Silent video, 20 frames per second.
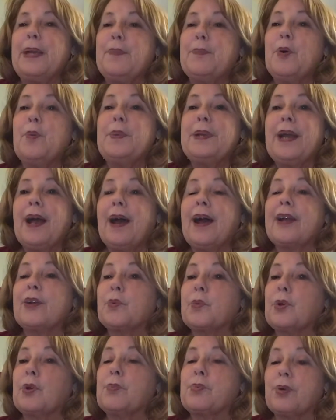People
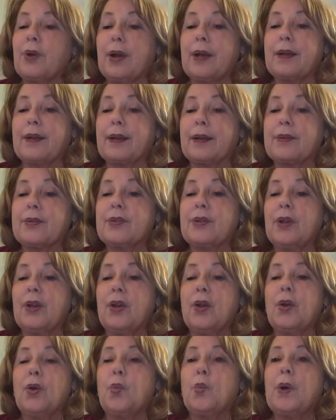behind real products.
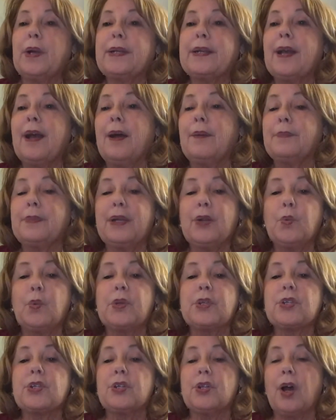What company
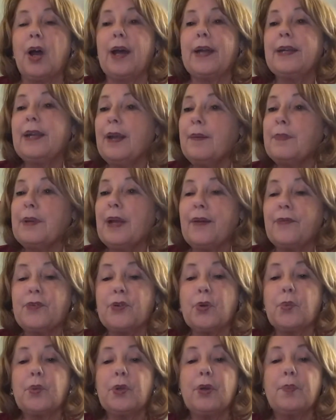was not named
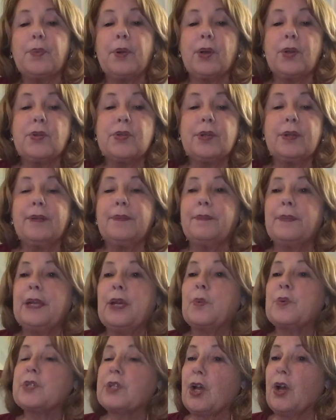after a real person?
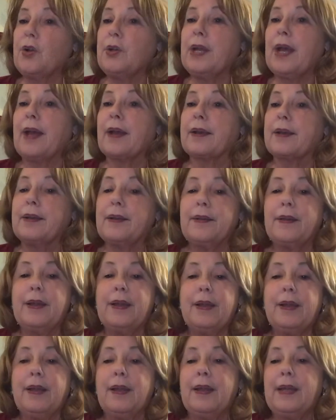It was Kodak.
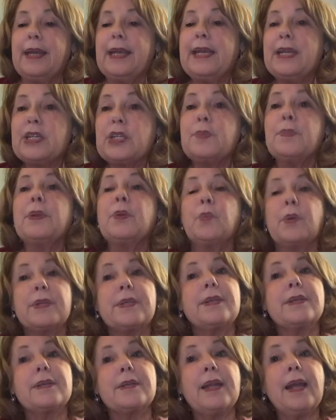Eastman
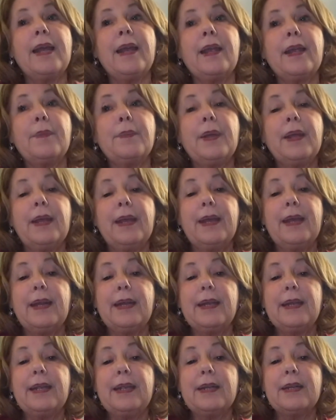was his name,
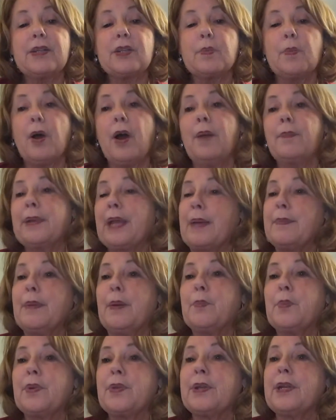and he and his mom
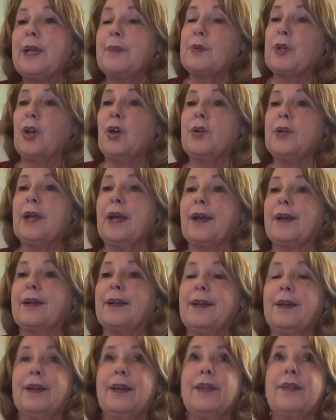came up with the name
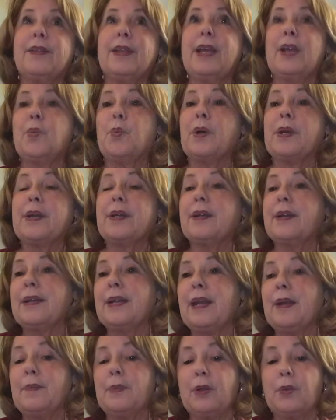Kodak. They wanted a
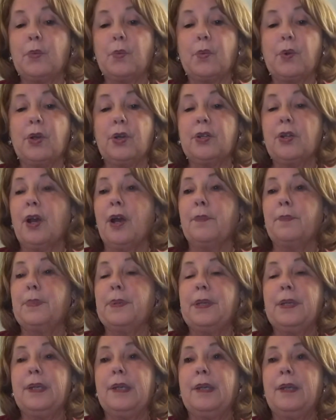name that could
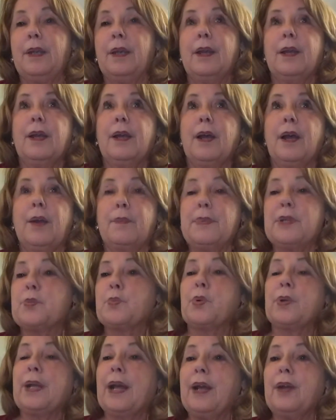not be
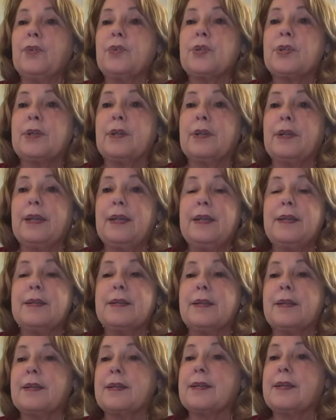mispronounced and
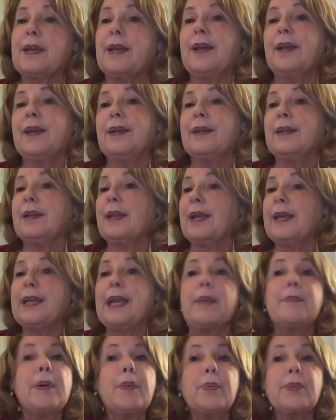easy to say, and
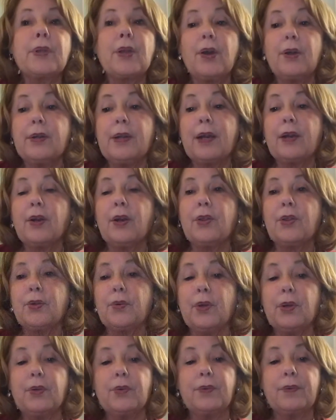they came up with Kodak on
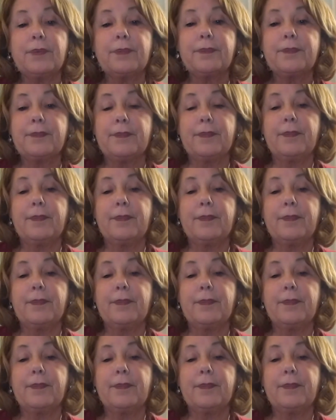their own.